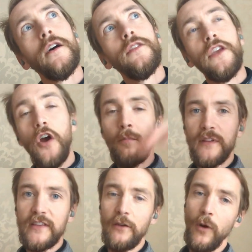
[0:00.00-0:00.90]
The
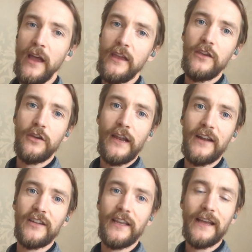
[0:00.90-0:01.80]
opposite way, you can
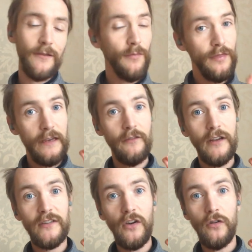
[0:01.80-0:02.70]
actually get some thinner
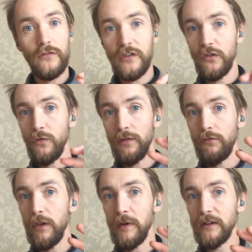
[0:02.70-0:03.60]
insoles, 2 or
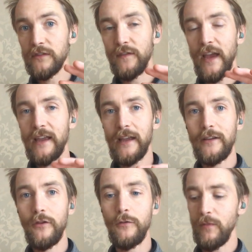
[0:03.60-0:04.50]
3 mils thick, and you